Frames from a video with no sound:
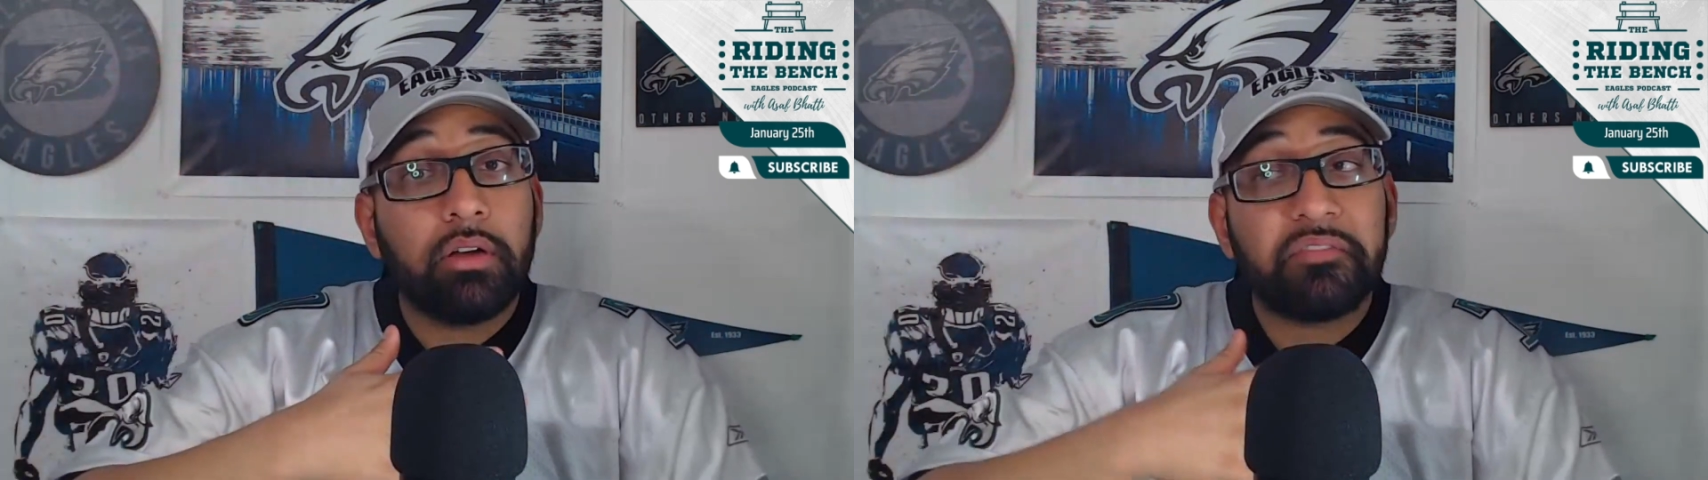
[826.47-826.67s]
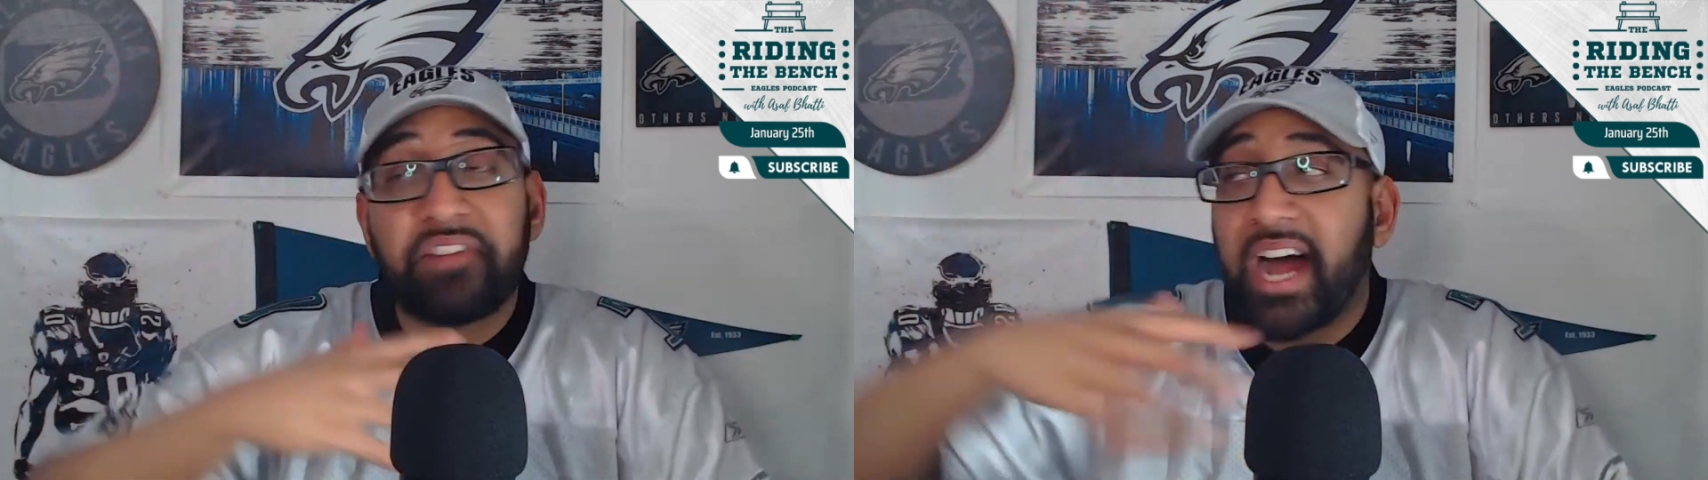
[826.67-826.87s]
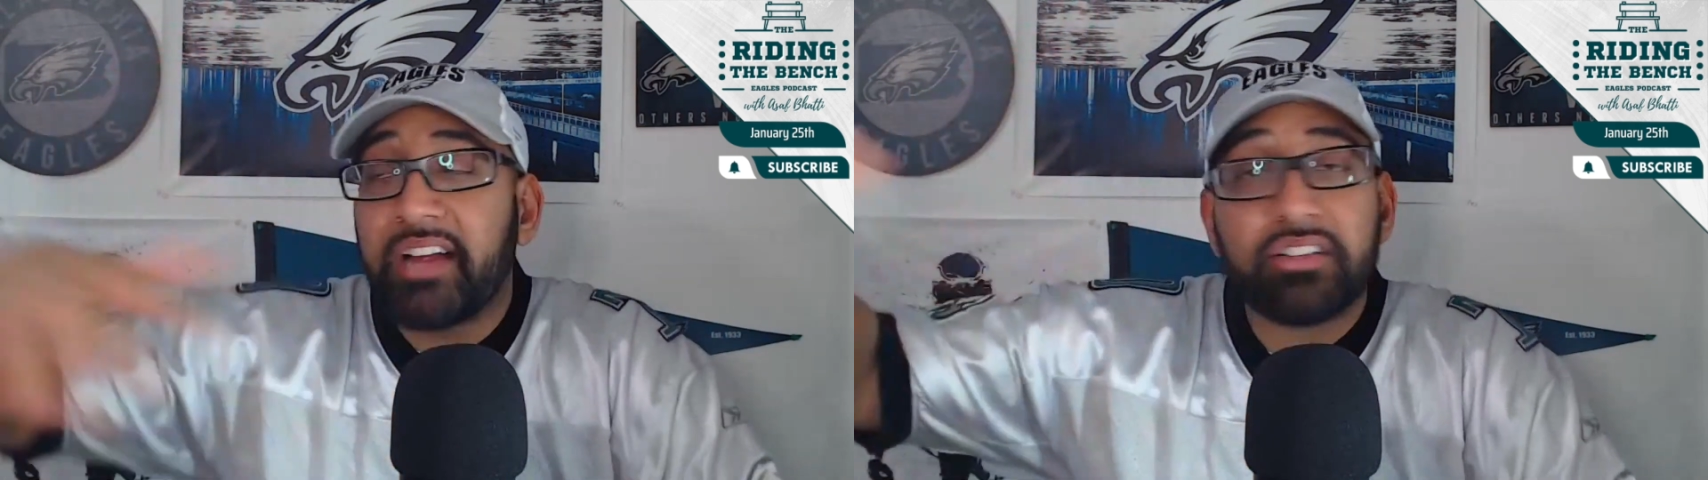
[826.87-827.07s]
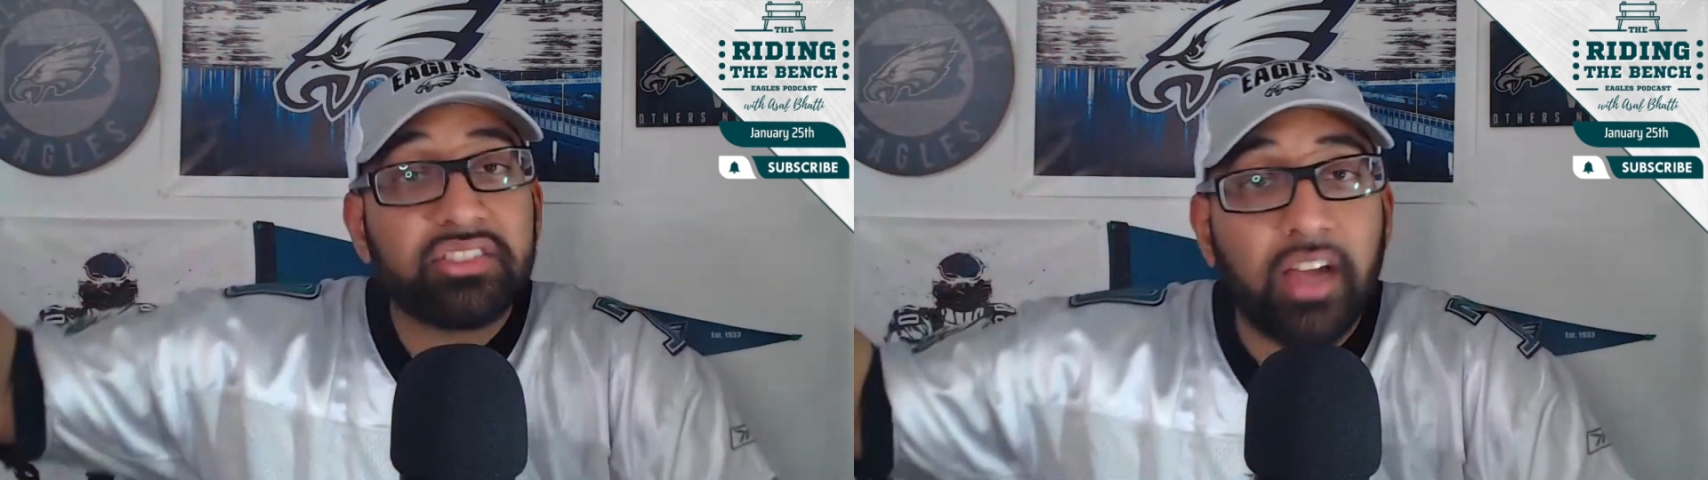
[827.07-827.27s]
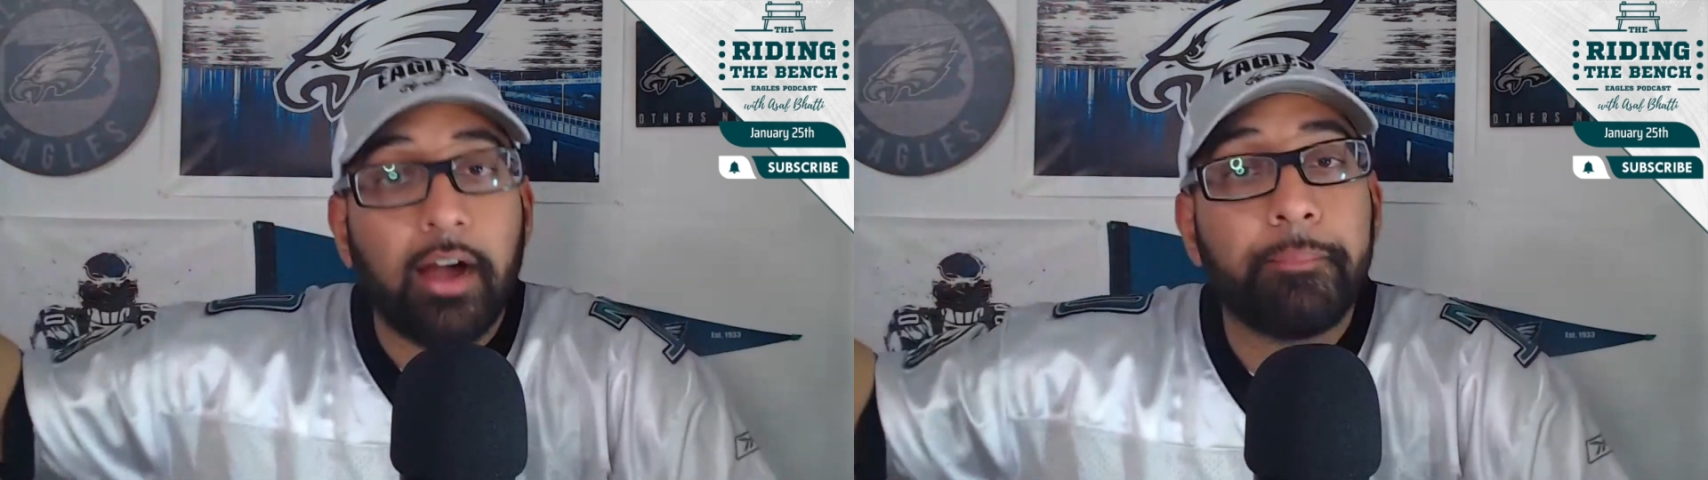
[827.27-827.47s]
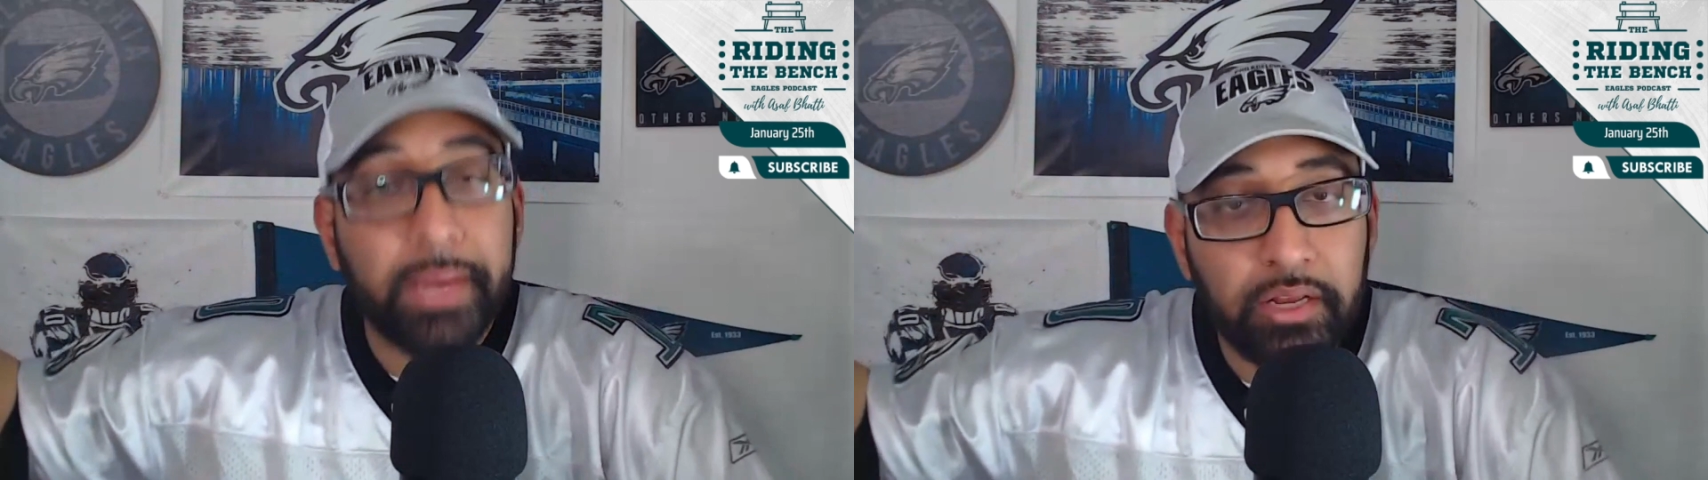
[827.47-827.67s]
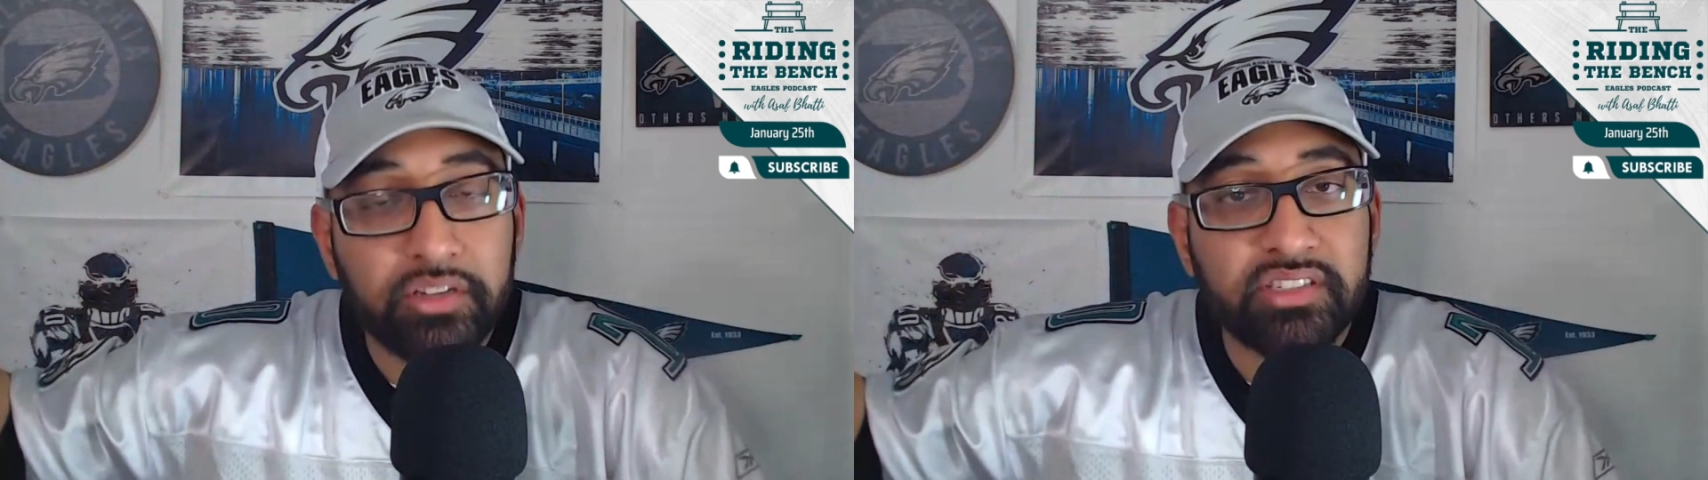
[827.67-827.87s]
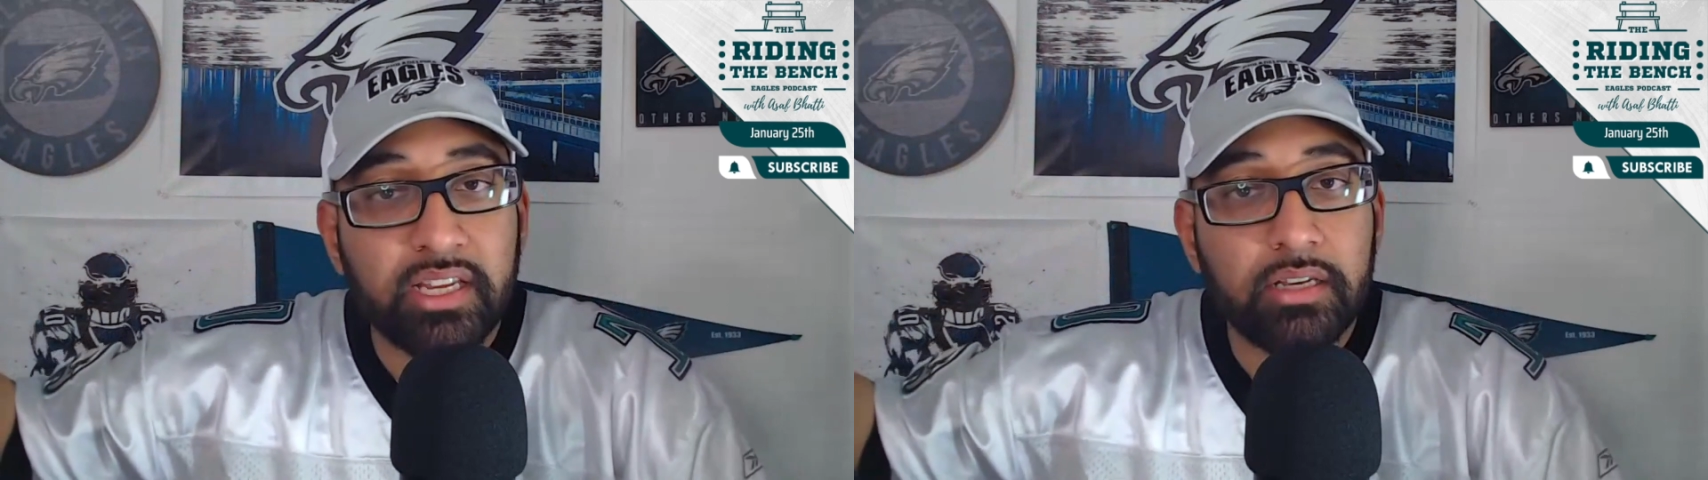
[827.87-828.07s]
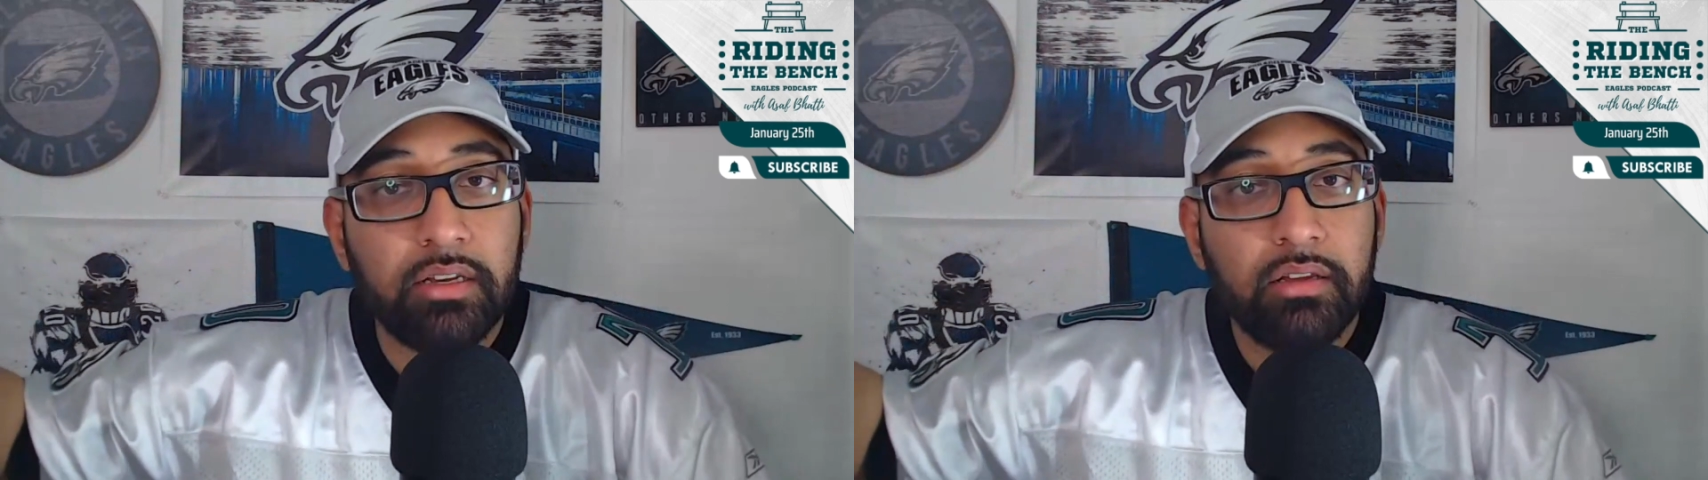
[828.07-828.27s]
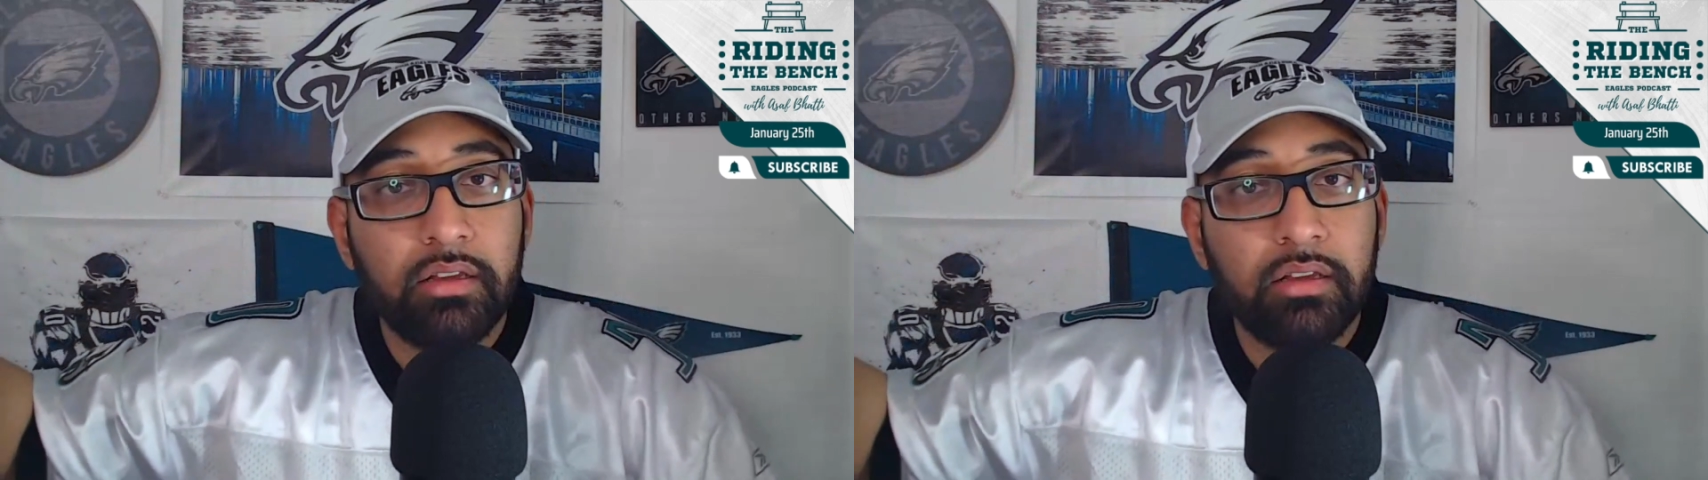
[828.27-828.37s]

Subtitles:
fires Doug Peterson,